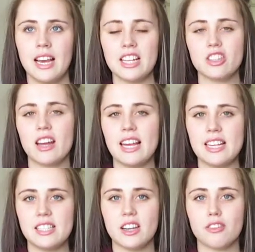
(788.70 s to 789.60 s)
it's a lot
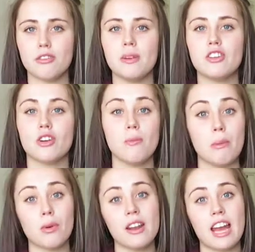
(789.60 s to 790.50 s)
easier for me to
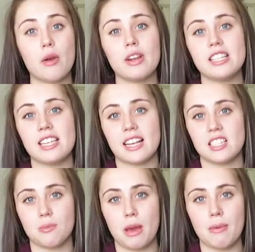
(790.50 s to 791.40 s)
remember at night when it's
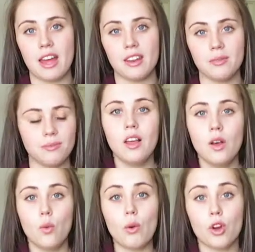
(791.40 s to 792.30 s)
next to my bed.
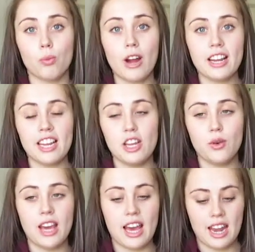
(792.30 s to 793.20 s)
When we were pregnant,
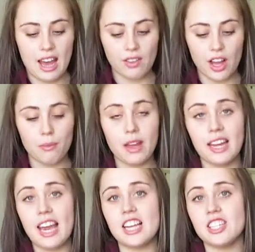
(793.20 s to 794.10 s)
you can't have a lot of
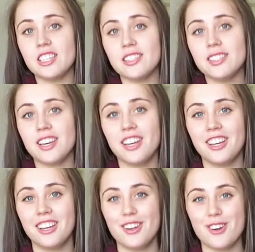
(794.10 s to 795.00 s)
medications,
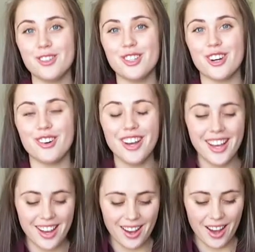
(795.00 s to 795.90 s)
you know, so
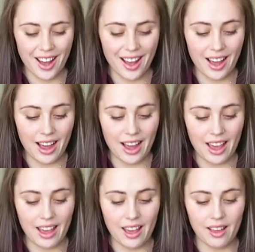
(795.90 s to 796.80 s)

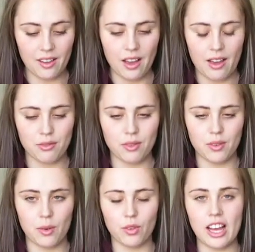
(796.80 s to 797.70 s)
I have,
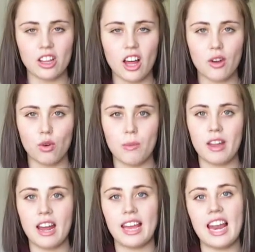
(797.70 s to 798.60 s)
like a lot of
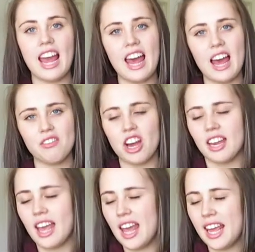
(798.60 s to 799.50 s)
women, I've
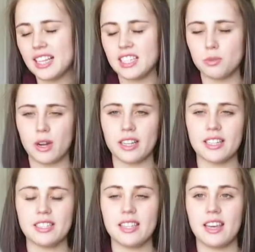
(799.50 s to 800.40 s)
gotten headaches this
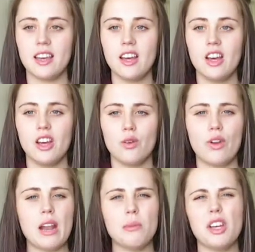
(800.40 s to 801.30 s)
pregnancy.
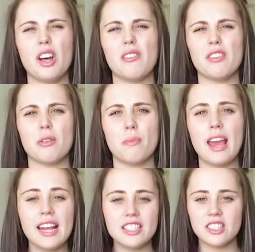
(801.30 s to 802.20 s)
Randomly you'll have different
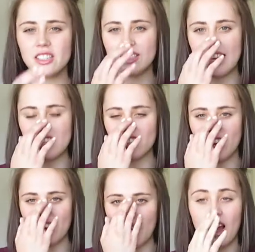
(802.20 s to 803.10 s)
pains.
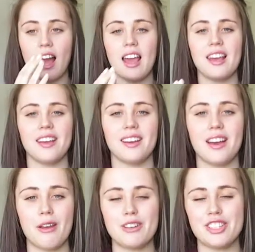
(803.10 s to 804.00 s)
Yesterday night
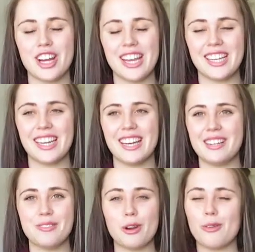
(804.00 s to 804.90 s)
I was trying
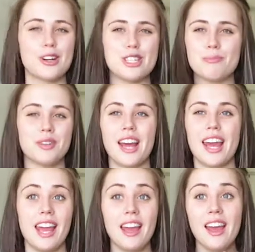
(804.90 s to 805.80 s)
to, we were just
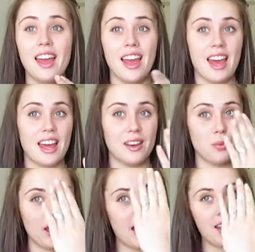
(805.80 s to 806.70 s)
playing, and
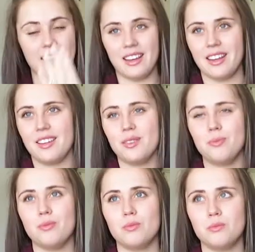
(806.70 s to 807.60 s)
we had
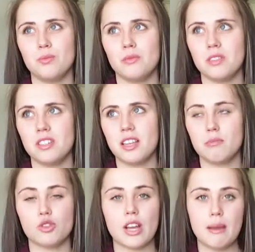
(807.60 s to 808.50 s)

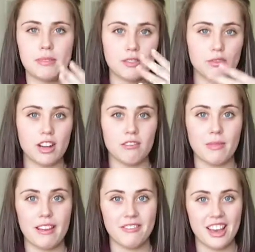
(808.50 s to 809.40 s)
some drapes in front of
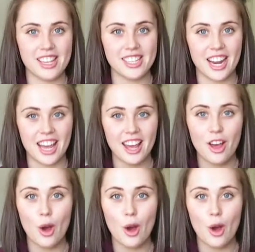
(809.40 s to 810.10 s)
my face, and I